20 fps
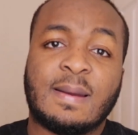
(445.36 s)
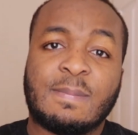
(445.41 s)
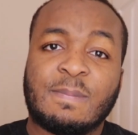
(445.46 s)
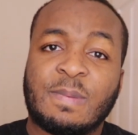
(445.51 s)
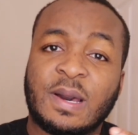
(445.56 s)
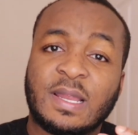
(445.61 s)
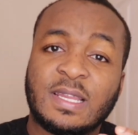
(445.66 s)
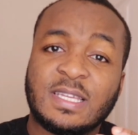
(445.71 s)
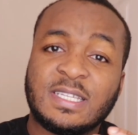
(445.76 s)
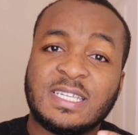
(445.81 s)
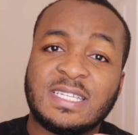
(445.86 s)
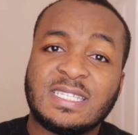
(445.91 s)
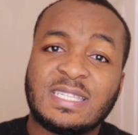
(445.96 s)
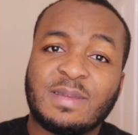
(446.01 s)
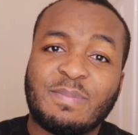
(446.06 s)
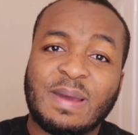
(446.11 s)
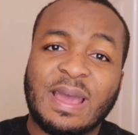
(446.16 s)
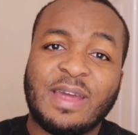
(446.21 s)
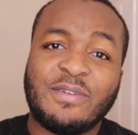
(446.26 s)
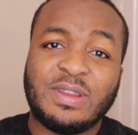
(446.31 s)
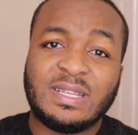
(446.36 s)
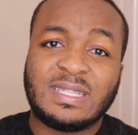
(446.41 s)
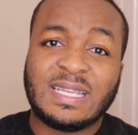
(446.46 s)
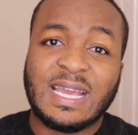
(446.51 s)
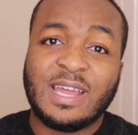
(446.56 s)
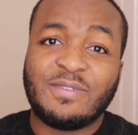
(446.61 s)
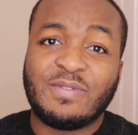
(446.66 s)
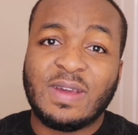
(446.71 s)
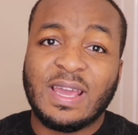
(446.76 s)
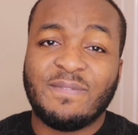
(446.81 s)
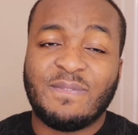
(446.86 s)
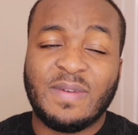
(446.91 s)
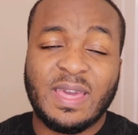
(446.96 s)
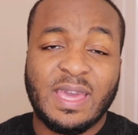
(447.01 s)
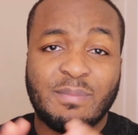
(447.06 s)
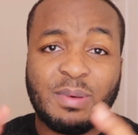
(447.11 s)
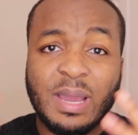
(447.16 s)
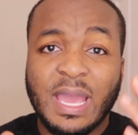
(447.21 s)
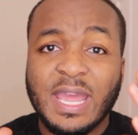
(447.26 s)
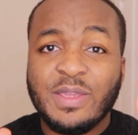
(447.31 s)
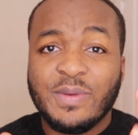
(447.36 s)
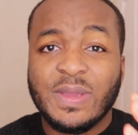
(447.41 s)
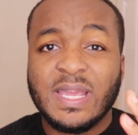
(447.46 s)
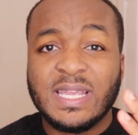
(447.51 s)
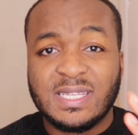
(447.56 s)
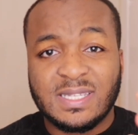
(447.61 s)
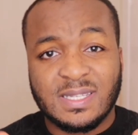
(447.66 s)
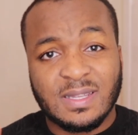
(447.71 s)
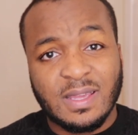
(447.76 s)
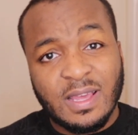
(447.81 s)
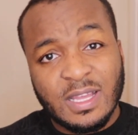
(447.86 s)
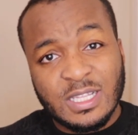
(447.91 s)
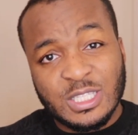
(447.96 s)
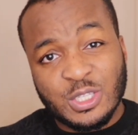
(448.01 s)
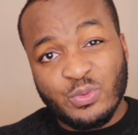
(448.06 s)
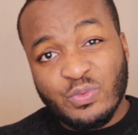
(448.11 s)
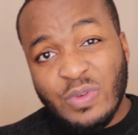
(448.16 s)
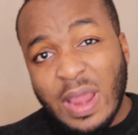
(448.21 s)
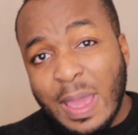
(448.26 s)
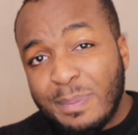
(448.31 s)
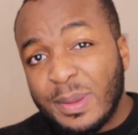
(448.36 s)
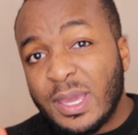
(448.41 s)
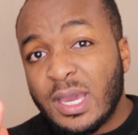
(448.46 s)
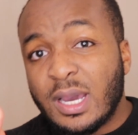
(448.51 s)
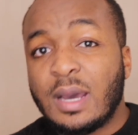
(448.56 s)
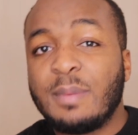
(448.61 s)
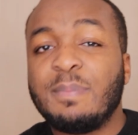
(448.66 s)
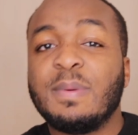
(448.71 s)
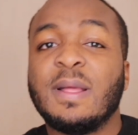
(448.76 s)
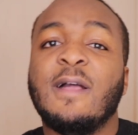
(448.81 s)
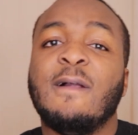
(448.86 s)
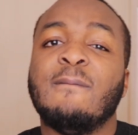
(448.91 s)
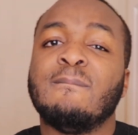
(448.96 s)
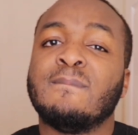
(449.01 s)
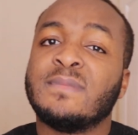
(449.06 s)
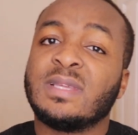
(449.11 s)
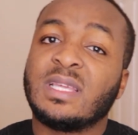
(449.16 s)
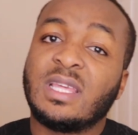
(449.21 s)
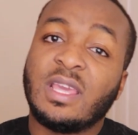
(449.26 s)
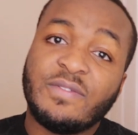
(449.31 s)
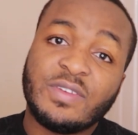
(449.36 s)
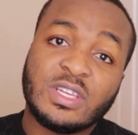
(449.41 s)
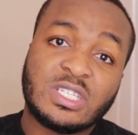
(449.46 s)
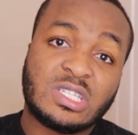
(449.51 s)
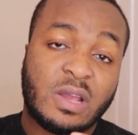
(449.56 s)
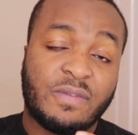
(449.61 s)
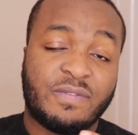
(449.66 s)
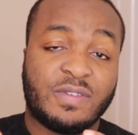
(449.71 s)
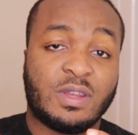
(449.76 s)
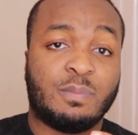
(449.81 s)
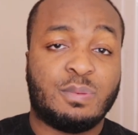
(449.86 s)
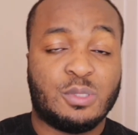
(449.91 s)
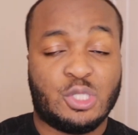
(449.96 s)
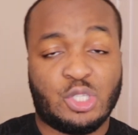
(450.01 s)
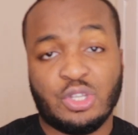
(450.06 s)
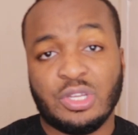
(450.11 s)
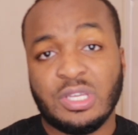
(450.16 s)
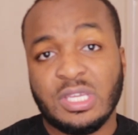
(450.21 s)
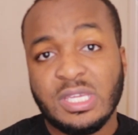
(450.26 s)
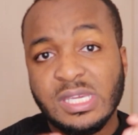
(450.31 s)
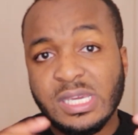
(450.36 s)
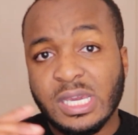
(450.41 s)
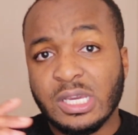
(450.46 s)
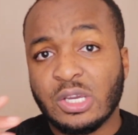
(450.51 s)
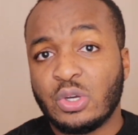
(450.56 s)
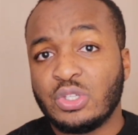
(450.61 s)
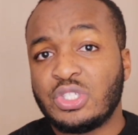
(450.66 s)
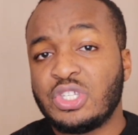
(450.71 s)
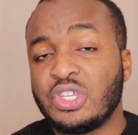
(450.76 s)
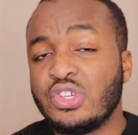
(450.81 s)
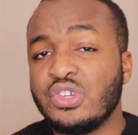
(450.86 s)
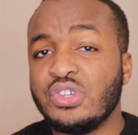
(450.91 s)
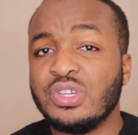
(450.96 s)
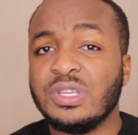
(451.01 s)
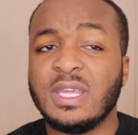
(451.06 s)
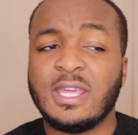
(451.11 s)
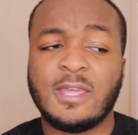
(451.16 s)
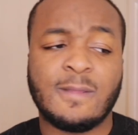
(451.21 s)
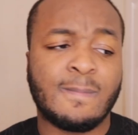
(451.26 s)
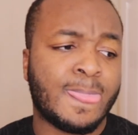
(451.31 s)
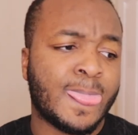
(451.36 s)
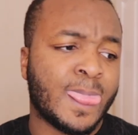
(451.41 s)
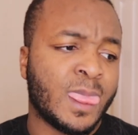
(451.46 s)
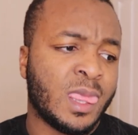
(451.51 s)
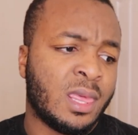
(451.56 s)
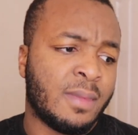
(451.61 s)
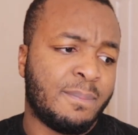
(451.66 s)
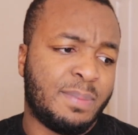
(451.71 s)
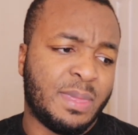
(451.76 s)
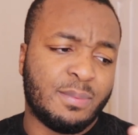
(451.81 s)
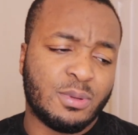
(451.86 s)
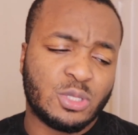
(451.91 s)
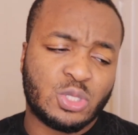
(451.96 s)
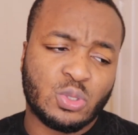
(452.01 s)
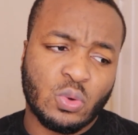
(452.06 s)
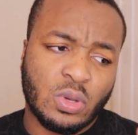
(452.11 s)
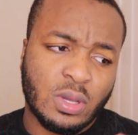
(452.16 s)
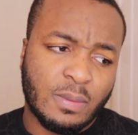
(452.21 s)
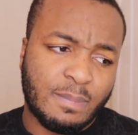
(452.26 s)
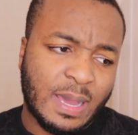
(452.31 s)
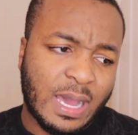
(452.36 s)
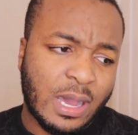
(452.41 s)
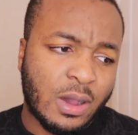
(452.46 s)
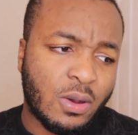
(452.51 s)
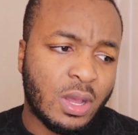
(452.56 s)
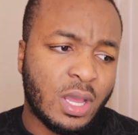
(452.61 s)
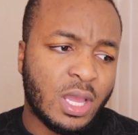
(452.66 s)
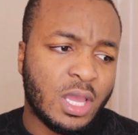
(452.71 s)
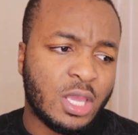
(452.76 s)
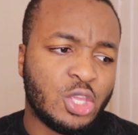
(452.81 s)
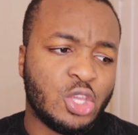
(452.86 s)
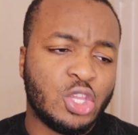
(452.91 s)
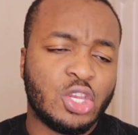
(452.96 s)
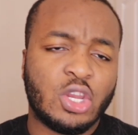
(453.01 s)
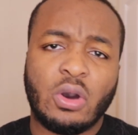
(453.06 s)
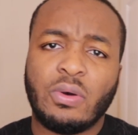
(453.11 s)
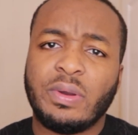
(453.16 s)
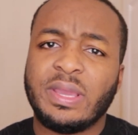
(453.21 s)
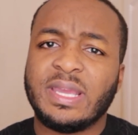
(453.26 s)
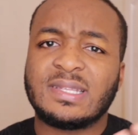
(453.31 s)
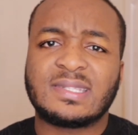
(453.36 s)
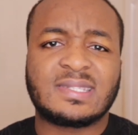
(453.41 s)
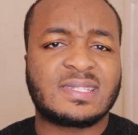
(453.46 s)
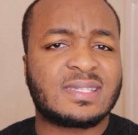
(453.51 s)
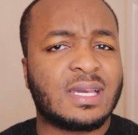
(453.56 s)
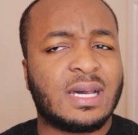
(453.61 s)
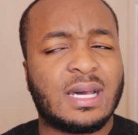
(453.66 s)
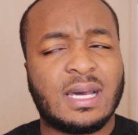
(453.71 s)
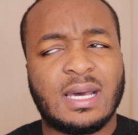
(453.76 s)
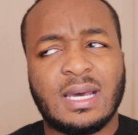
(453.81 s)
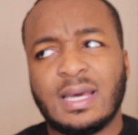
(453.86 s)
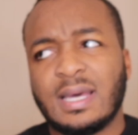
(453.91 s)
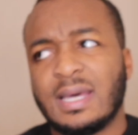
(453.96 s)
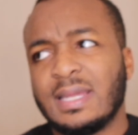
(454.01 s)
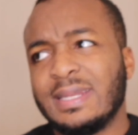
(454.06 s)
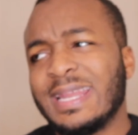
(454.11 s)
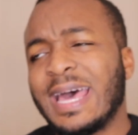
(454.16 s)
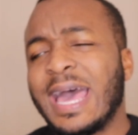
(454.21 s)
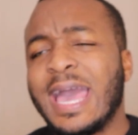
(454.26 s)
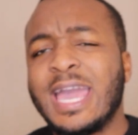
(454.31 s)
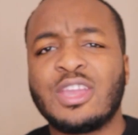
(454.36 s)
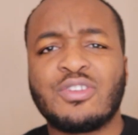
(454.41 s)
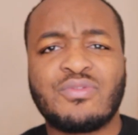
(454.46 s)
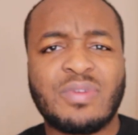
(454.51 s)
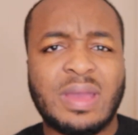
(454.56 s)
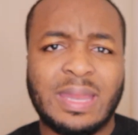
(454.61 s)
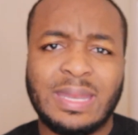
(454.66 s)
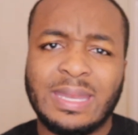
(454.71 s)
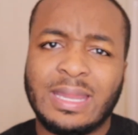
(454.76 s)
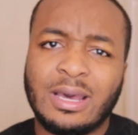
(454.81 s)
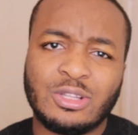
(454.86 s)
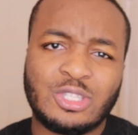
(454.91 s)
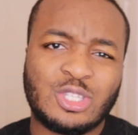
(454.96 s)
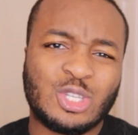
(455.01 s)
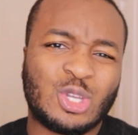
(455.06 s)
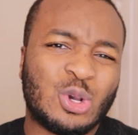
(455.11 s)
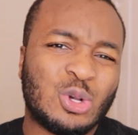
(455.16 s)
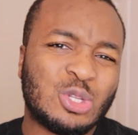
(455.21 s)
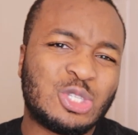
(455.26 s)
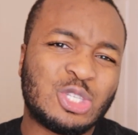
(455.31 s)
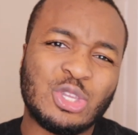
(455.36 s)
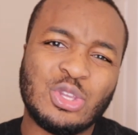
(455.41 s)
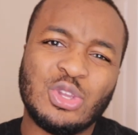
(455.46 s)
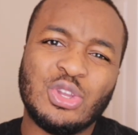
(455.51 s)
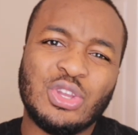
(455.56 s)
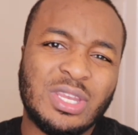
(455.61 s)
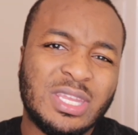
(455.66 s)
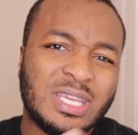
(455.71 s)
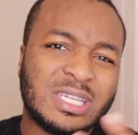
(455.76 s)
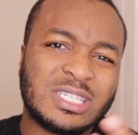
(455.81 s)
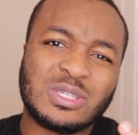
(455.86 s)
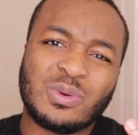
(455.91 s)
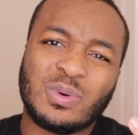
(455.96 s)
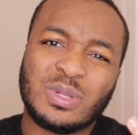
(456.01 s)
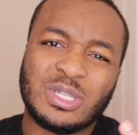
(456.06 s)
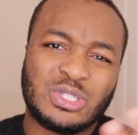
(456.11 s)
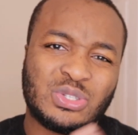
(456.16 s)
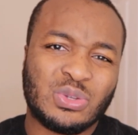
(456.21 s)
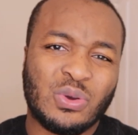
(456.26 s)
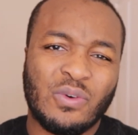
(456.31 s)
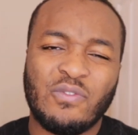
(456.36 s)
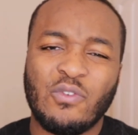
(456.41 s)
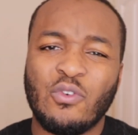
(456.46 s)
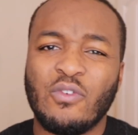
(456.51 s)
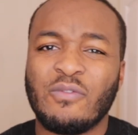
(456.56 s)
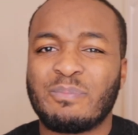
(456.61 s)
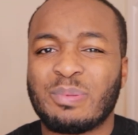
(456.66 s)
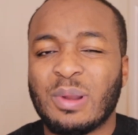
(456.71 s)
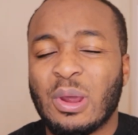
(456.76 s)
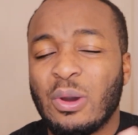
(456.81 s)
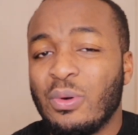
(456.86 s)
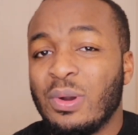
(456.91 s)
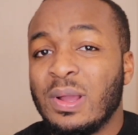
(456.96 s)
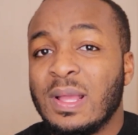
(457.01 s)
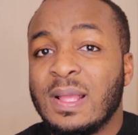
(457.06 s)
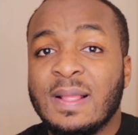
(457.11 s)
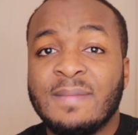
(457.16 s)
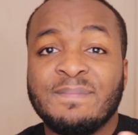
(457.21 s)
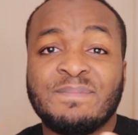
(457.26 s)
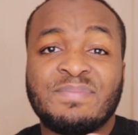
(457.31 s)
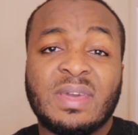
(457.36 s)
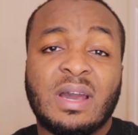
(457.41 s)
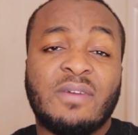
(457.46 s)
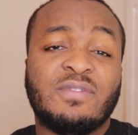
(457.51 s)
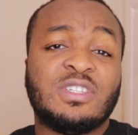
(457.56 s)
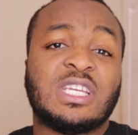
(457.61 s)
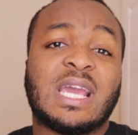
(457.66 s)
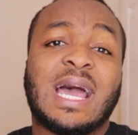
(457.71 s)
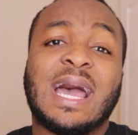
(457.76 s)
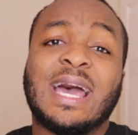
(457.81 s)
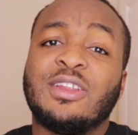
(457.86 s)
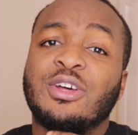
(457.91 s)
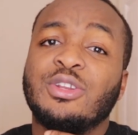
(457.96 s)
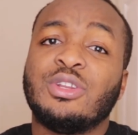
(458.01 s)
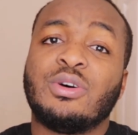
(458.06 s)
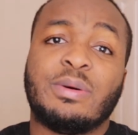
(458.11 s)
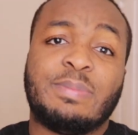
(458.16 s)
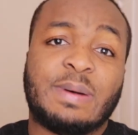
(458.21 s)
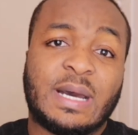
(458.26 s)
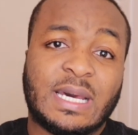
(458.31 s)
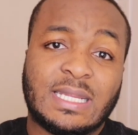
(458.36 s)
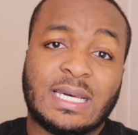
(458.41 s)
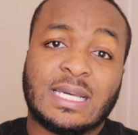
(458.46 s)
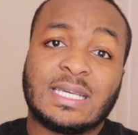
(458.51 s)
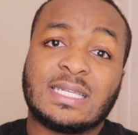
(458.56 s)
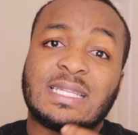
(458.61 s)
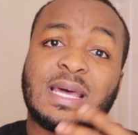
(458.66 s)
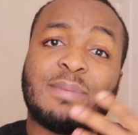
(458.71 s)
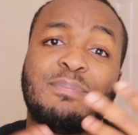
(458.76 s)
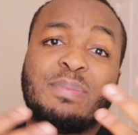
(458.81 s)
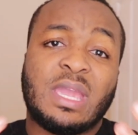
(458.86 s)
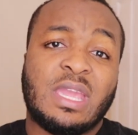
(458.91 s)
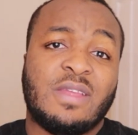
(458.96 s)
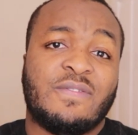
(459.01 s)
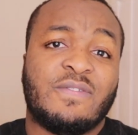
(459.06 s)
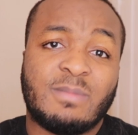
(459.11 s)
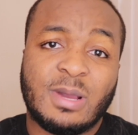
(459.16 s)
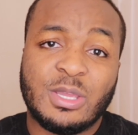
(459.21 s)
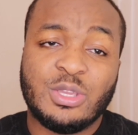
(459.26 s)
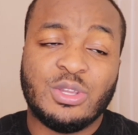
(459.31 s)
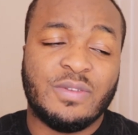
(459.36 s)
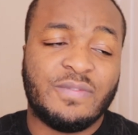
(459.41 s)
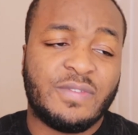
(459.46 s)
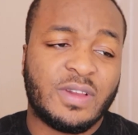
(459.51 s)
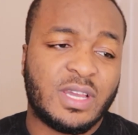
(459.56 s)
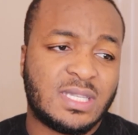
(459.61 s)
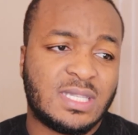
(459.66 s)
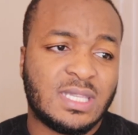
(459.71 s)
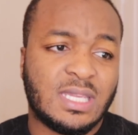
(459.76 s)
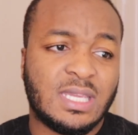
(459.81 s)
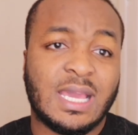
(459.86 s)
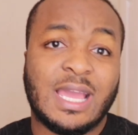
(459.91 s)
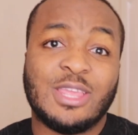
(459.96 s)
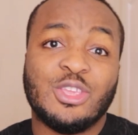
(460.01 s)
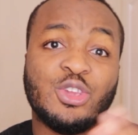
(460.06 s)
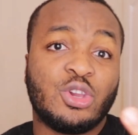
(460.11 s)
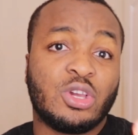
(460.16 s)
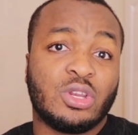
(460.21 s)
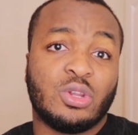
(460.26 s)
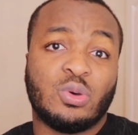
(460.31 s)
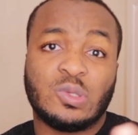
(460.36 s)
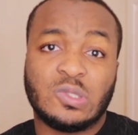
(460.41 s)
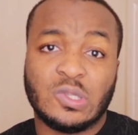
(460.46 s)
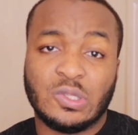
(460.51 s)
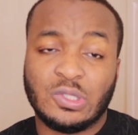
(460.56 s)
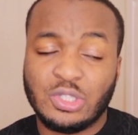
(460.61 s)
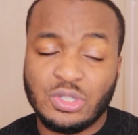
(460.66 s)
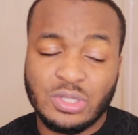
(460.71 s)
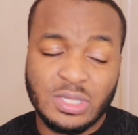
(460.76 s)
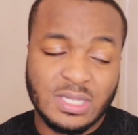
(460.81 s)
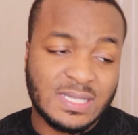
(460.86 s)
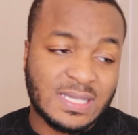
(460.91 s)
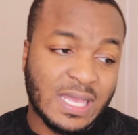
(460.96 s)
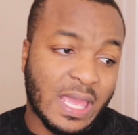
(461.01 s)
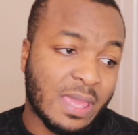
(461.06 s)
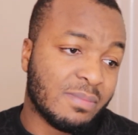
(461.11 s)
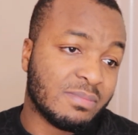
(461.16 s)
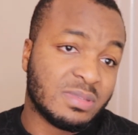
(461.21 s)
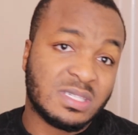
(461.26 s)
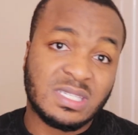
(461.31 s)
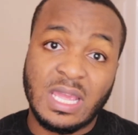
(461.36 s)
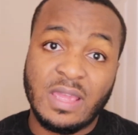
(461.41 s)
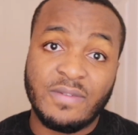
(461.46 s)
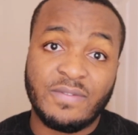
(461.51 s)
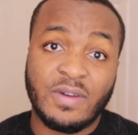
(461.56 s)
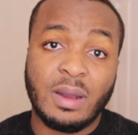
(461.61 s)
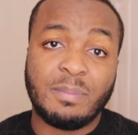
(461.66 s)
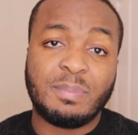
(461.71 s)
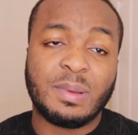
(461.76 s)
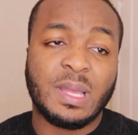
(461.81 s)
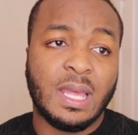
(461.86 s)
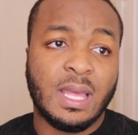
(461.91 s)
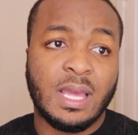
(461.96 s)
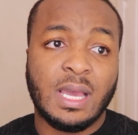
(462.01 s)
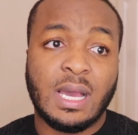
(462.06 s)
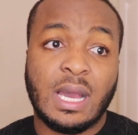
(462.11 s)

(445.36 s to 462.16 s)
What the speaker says: Apologies, the battery died right there. But anyways, to wrap it up, give yourself an opportunity and go to uni. People talk about, you know, it's 9 grand now to go to uni and so on and so forth. Bro, obviously I don't know about that because I paid for my university, and you could also do the same, save up.